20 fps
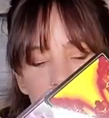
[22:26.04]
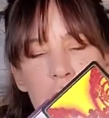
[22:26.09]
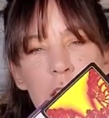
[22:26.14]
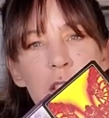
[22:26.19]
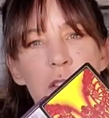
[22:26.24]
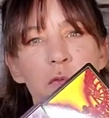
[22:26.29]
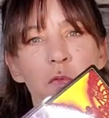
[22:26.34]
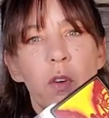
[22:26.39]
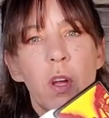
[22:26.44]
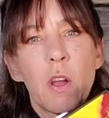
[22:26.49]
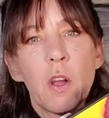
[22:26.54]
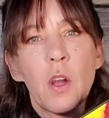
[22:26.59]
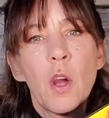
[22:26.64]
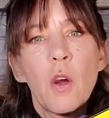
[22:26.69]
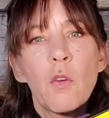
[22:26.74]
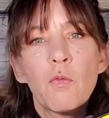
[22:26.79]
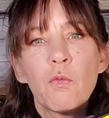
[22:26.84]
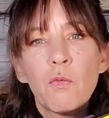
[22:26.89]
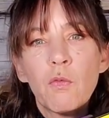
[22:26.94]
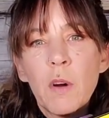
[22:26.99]
is
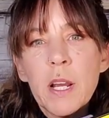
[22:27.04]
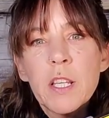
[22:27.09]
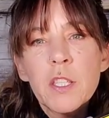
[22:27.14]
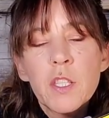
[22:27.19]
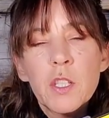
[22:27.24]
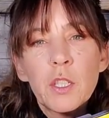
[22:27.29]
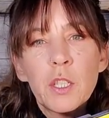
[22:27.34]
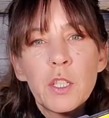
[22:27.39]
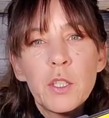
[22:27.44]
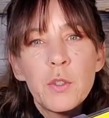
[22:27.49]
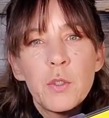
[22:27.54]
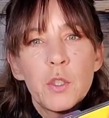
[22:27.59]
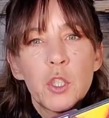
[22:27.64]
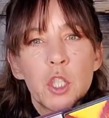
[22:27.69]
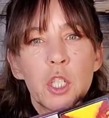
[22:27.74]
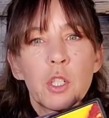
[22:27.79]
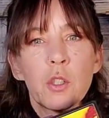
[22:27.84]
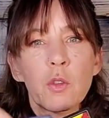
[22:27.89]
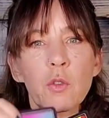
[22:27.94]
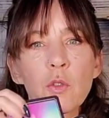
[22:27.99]

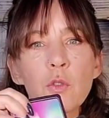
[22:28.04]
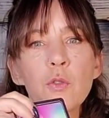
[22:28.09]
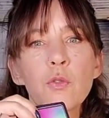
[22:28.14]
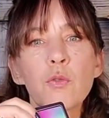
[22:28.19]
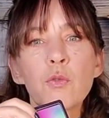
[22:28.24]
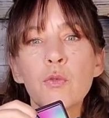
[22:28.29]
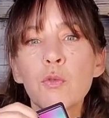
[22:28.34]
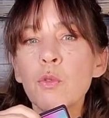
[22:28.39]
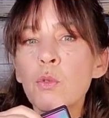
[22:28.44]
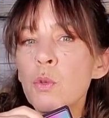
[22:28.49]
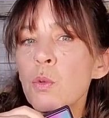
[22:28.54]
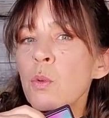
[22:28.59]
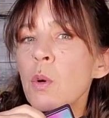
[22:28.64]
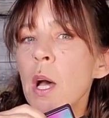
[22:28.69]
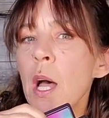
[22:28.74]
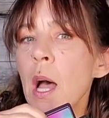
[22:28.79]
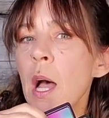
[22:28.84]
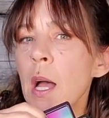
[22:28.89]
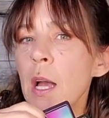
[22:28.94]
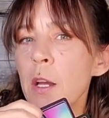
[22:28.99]
resolution through a
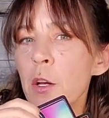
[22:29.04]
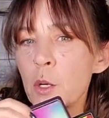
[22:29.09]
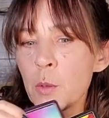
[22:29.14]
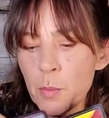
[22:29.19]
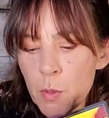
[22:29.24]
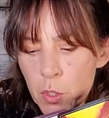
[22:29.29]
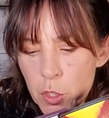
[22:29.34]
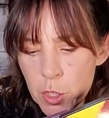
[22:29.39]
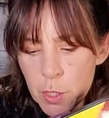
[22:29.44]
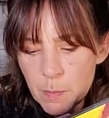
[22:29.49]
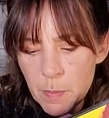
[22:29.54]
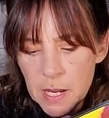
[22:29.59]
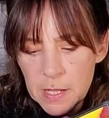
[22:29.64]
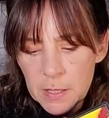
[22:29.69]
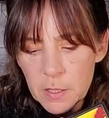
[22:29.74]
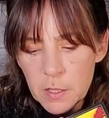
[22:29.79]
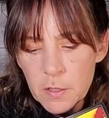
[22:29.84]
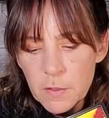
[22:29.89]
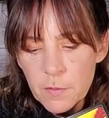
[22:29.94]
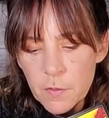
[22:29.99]
higher
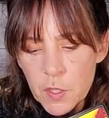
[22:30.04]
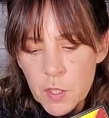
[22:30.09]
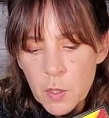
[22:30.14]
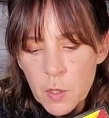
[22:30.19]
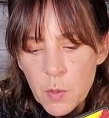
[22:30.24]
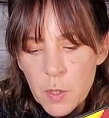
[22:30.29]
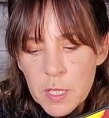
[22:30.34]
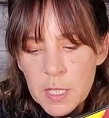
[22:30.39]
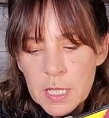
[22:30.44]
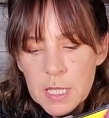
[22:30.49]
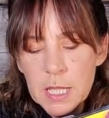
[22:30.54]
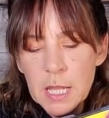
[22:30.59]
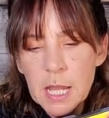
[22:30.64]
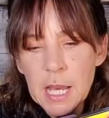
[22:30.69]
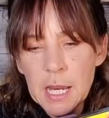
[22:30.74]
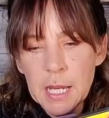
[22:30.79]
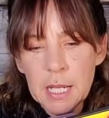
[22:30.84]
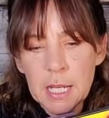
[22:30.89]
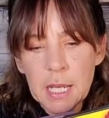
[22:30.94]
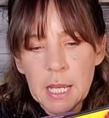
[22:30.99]
perspective. So it's
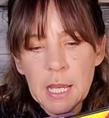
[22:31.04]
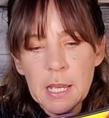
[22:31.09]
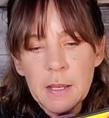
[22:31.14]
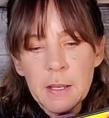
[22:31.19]
like